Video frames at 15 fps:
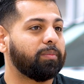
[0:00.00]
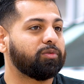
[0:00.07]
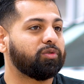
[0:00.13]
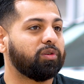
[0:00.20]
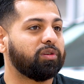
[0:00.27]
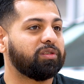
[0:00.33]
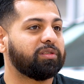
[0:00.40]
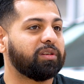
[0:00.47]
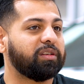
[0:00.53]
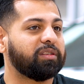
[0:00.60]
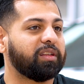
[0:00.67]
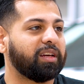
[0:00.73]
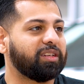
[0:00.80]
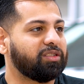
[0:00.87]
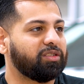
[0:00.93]
So it's
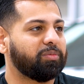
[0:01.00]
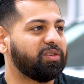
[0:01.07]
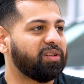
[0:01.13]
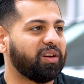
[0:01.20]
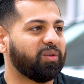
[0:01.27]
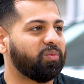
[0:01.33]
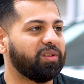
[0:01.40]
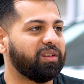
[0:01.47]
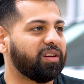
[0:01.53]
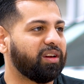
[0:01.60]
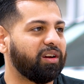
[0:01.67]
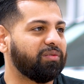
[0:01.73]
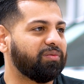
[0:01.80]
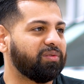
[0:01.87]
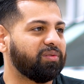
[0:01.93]
like just be like really
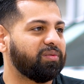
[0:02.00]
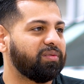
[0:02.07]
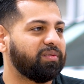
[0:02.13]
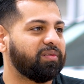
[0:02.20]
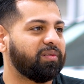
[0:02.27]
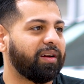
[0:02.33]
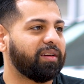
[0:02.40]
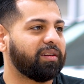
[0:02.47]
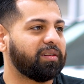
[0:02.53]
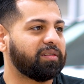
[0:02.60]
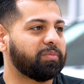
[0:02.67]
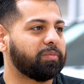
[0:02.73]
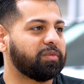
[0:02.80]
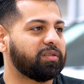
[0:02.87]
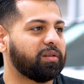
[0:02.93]
careful, right? Because
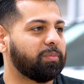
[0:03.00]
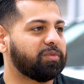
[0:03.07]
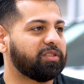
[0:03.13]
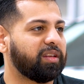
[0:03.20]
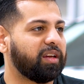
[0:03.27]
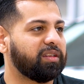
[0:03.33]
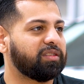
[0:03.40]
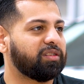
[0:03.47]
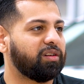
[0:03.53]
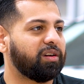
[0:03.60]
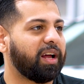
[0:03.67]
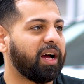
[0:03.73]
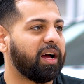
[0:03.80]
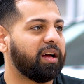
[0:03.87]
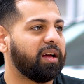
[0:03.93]
some states are
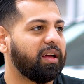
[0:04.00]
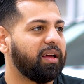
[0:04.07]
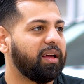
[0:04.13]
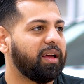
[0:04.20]
not